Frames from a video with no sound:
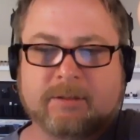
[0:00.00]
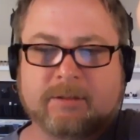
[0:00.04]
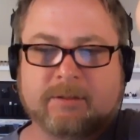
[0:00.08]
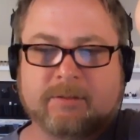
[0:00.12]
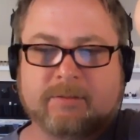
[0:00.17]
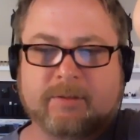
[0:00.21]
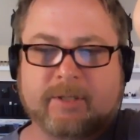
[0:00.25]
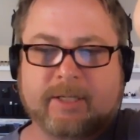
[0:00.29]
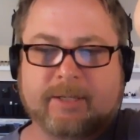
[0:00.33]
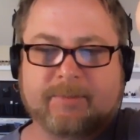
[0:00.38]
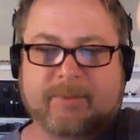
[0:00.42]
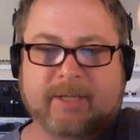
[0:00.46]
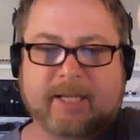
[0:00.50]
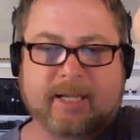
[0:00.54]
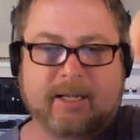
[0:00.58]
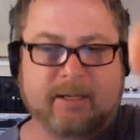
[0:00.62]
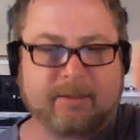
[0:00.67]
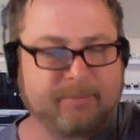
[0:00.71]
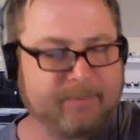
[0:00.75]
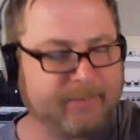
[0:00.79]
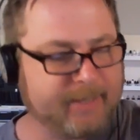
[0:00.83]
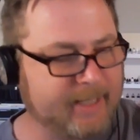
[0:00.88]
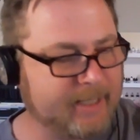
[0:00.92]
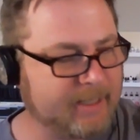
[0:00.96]
Ripe gala
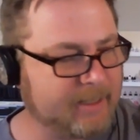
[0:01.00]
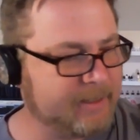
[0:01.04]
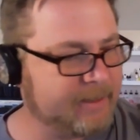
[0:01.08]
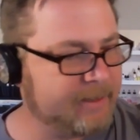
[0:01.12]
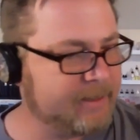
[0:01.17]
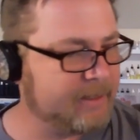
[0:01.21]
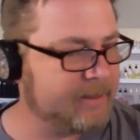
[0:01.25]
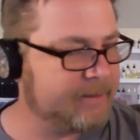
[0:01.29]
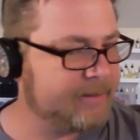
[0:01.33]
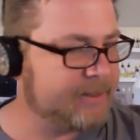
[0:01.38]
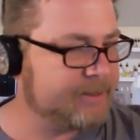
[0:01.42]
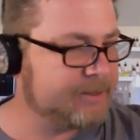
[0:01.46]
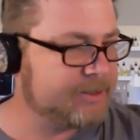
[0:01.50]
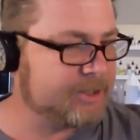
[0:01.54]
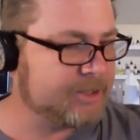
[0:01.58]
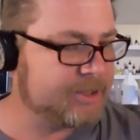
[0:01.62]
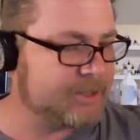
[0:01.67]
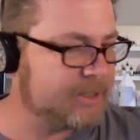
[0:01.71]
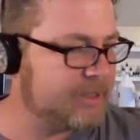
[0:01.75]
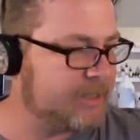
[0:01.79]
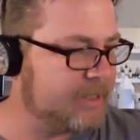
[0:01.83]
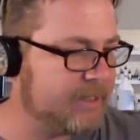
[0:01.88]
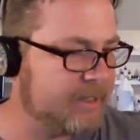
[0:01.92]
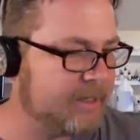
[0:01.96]
melon. There's
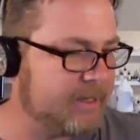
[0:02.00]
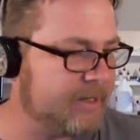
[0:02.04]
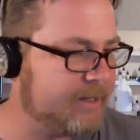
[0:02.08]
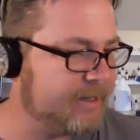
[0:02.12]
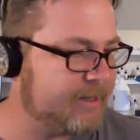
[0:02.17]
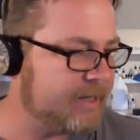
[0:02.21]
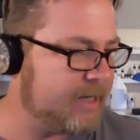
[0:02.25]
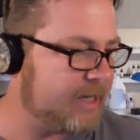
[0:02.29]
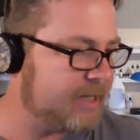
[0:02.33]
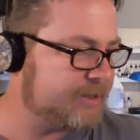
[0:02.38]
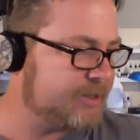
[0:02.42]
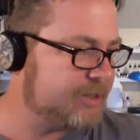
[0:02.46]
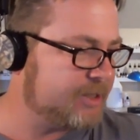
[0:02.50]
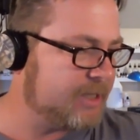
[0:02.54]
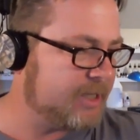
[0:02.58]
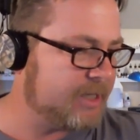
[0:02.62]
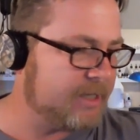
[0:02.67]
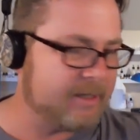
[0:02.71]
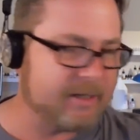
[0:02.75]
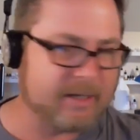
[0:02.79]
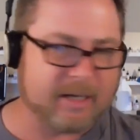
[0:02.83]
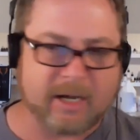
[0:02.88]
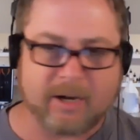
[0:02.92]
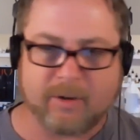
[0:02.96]
just
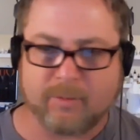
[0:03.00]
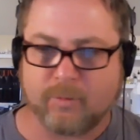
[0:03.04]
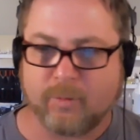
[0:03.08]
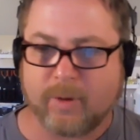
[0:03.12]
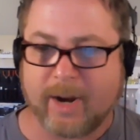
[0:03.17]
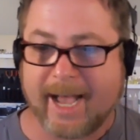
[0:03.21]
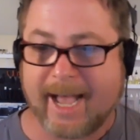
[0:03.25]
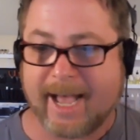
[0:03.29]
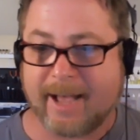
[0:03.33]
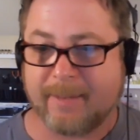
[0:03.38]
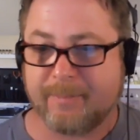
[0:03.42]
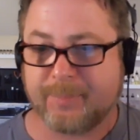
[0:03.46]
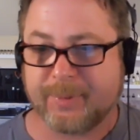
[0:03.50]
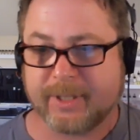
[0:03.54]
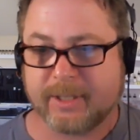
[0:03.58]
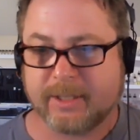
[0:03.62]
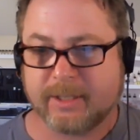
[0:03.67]
a ripe